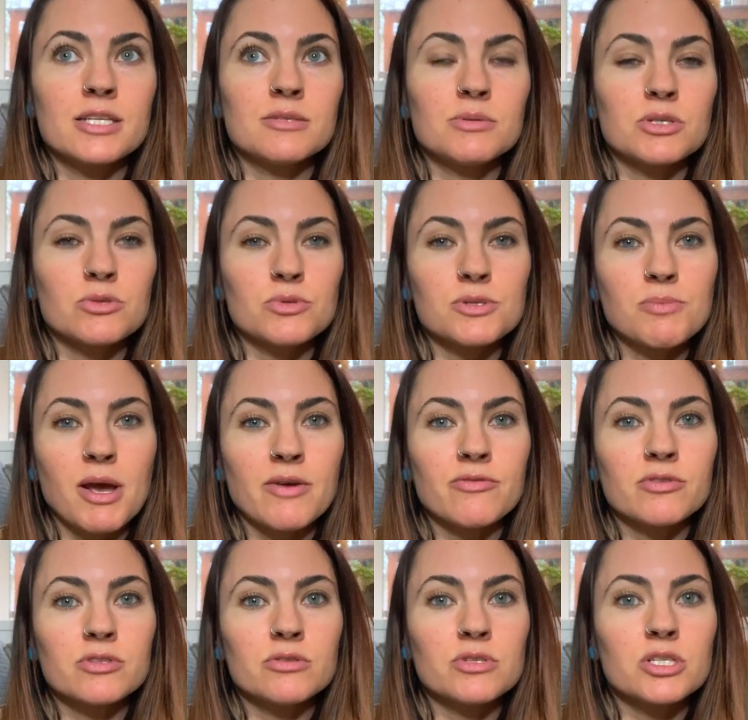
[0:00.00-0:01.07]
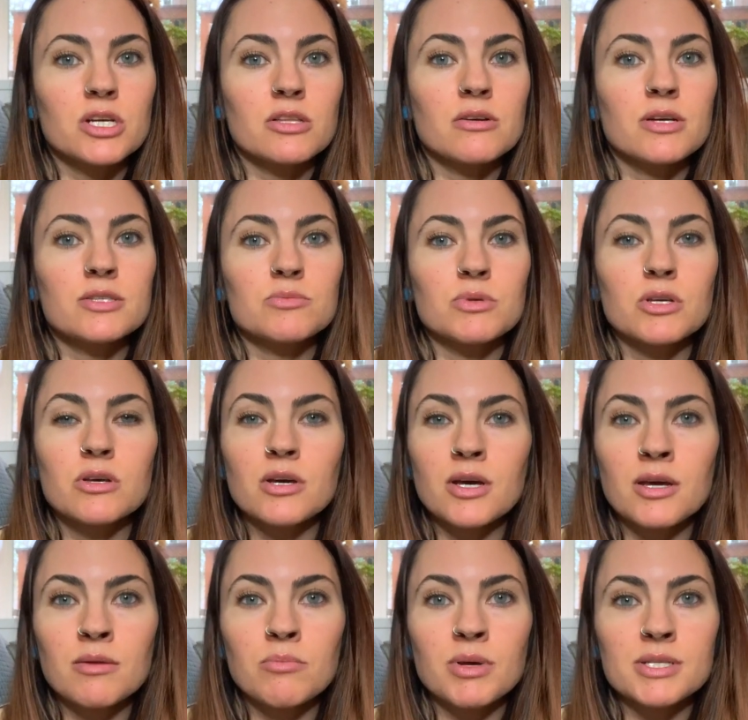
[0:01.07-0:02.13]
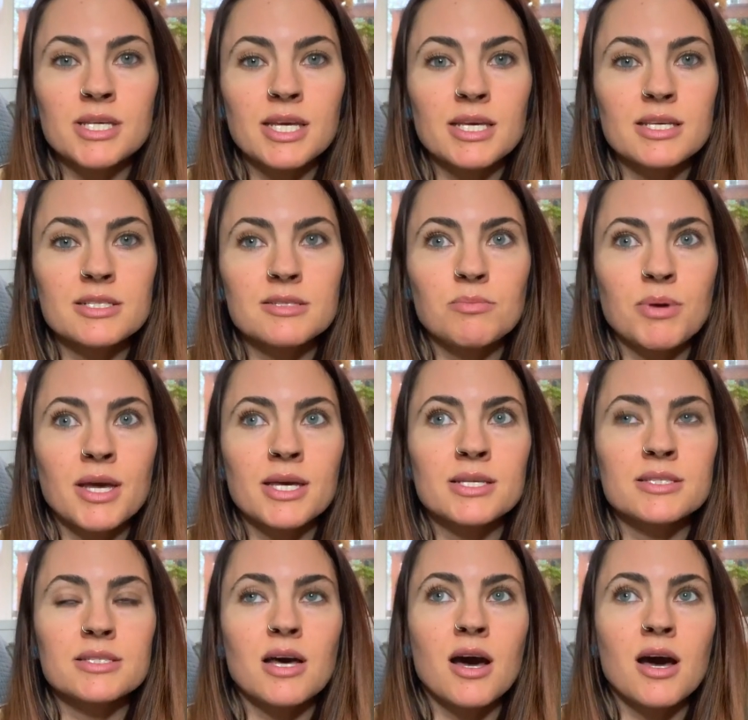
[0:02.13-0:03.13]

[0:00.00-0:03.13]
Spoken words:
to be as respectful to each other as we could, but taking space.